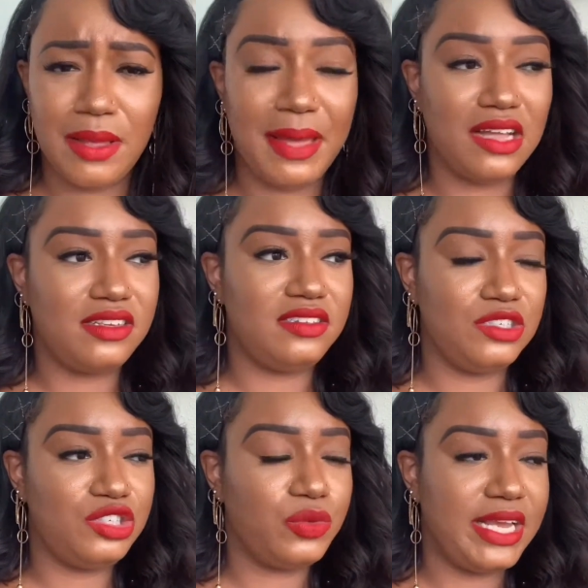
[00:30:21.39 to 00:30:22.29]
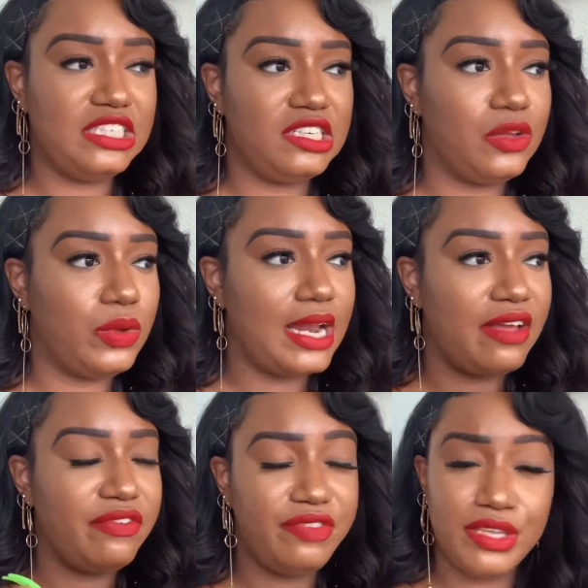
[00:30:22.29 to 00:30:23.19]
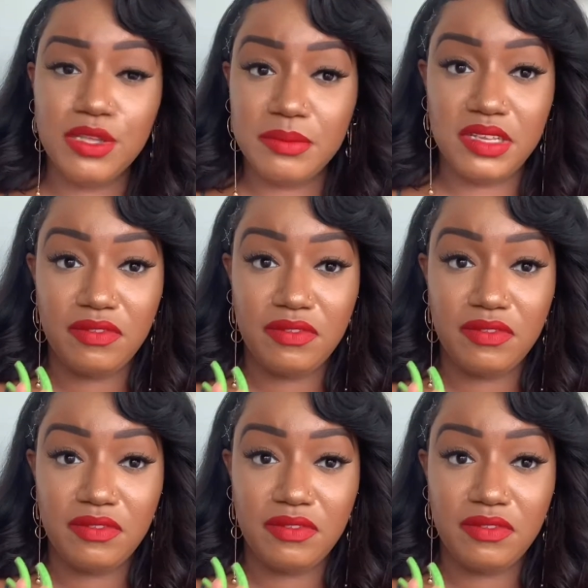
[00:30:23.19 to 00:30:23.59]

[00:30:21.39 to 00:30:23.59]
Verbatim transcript: about this situation and when I filmed